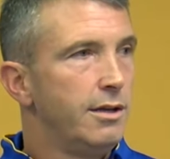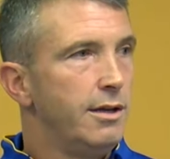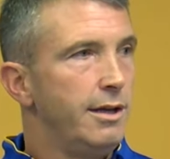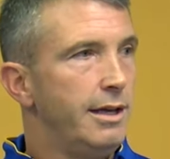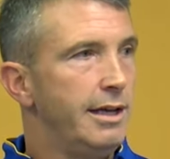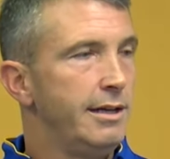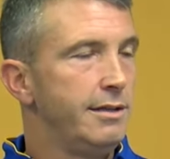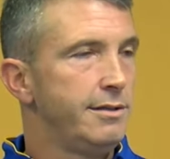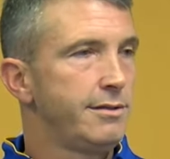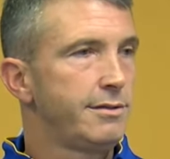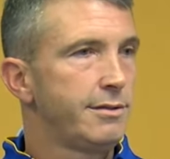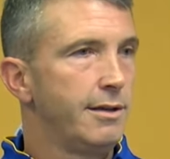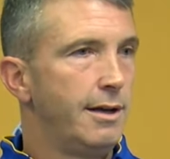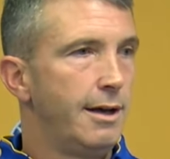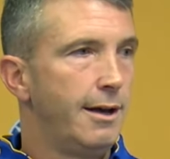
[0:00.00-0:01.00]

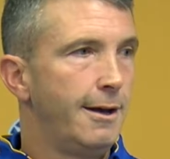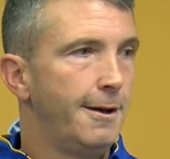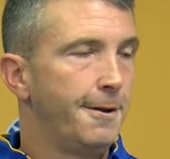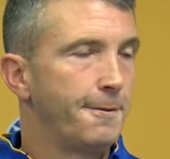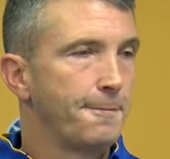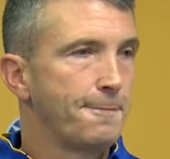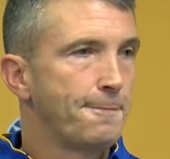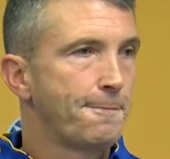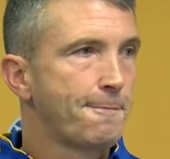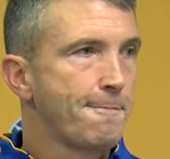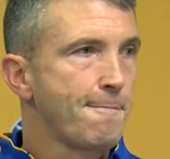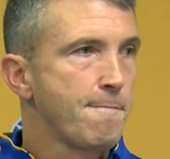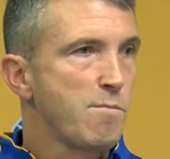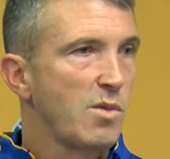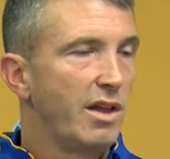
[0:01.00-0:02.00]
is uh,
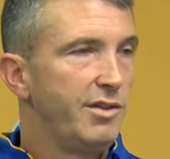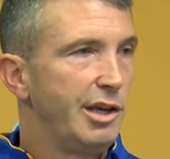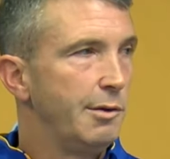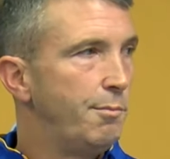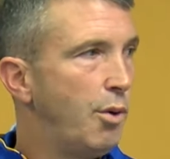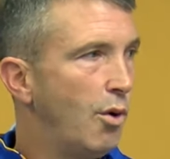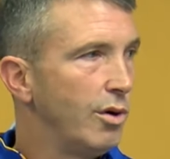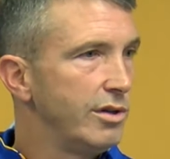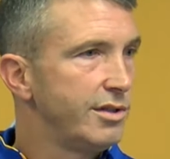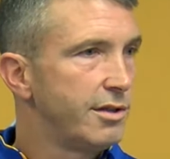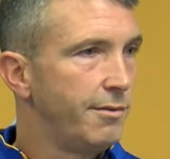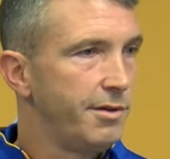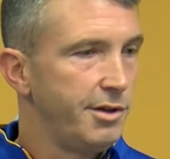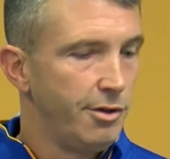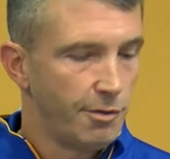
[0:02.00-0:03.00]
the importance
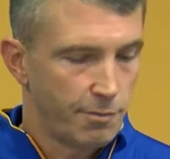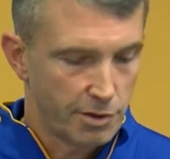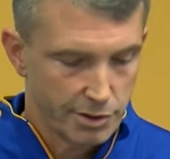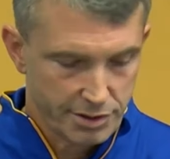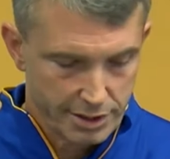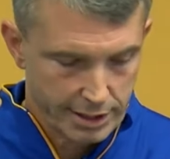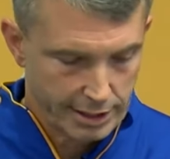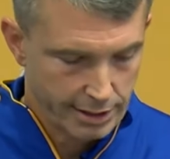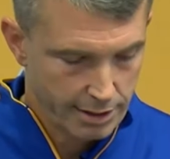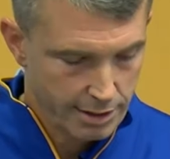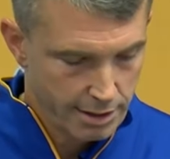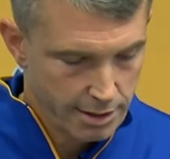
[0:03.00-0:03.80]
of the university.